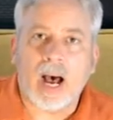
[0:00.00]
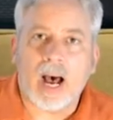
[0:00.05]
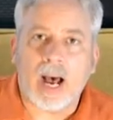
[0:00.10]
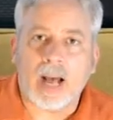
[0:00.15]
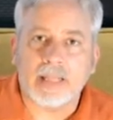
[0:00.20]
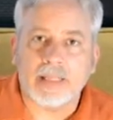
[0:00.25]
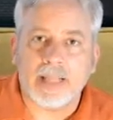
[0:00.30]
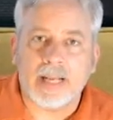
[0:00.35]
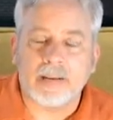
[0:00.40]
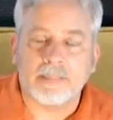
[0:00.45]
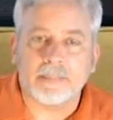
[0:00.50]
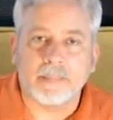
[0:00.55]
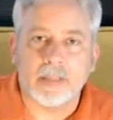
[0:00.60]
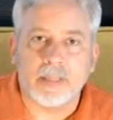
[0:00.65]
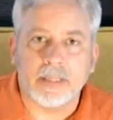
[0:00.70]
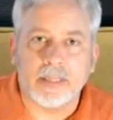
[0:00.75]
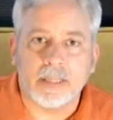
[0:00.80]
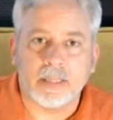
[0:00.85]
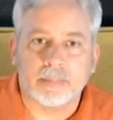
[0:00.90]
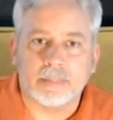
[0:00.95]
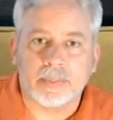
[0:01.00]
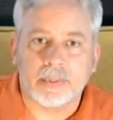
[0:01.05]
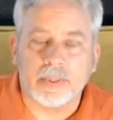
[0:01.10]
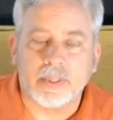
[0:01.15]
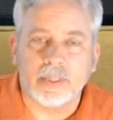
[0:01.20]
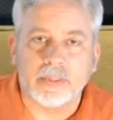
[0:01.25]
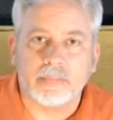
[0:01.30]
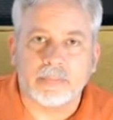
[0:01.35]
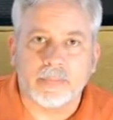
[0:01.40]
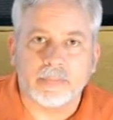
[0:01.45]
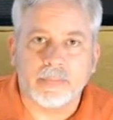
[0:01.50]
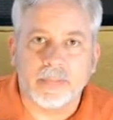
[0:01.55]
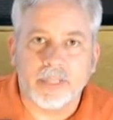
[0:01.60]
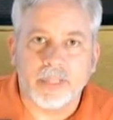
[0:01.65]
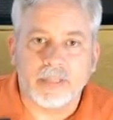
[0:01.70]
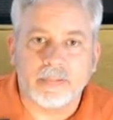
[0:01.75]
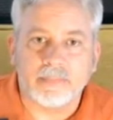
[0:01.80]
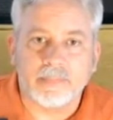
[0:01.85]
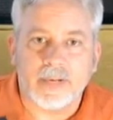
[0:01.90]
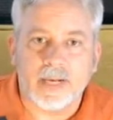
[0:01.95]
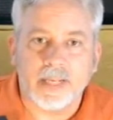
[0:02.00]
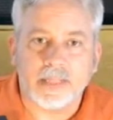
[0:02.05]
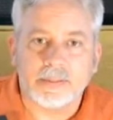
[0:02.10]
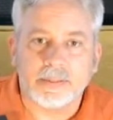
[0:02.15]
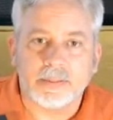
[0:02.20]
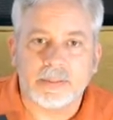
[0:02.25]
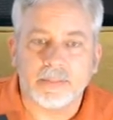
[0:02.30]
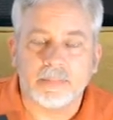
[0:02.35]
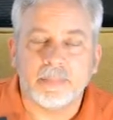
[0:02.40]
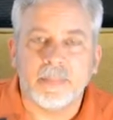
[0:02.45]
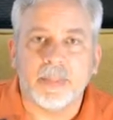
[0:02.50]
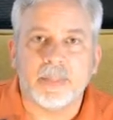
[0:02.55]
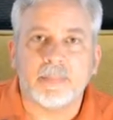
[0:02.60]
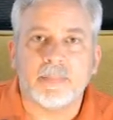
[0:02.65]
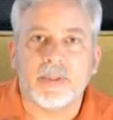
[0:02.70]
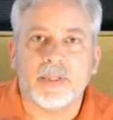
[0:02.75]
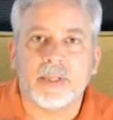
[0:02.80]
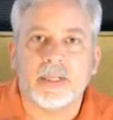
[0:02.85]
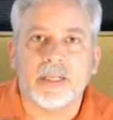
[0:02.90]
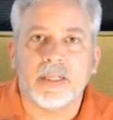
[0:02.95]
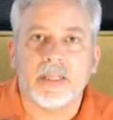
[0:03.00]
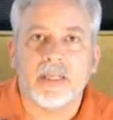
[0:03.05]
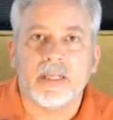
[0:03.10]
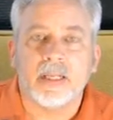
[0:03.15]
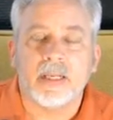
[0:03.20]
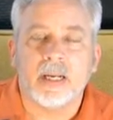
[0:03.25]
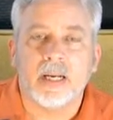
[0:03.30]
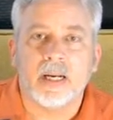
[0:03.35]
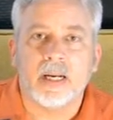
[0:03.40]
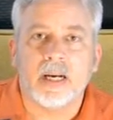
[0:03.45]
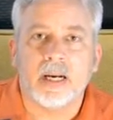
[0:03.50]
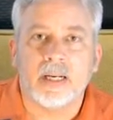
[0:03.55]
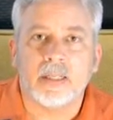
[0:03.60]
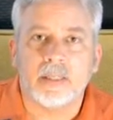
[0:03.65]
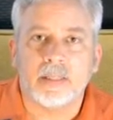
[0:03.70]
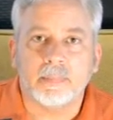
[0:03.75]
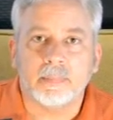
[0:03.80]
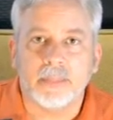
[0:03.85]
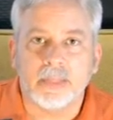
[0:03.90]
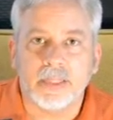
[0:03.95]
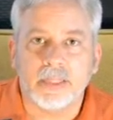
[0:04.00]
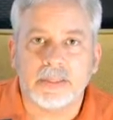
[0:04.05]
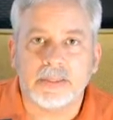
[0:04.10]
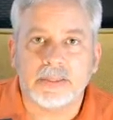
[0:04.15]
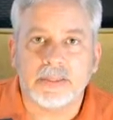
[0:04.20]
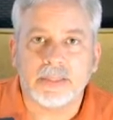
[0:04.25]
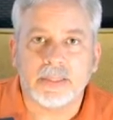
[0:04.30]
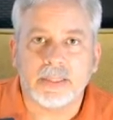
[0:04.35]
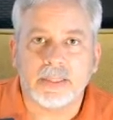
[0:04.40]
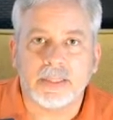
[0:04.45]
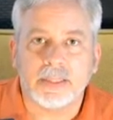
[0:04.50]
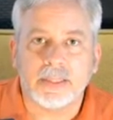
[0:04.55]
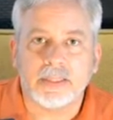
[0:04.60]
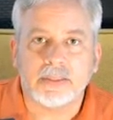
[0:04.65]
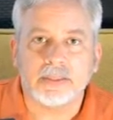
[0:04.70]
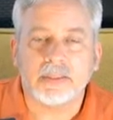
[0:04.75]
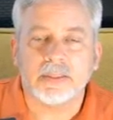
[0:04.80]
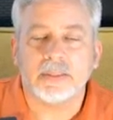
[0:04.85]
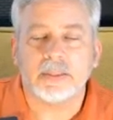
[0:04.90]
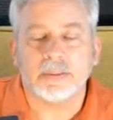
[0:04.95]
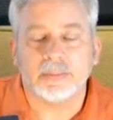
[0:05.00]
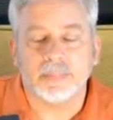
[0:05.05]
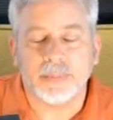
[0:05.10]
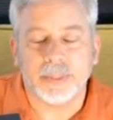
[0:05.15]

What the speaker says: I definitely approve of the Avexir memory. The Blitz series, it's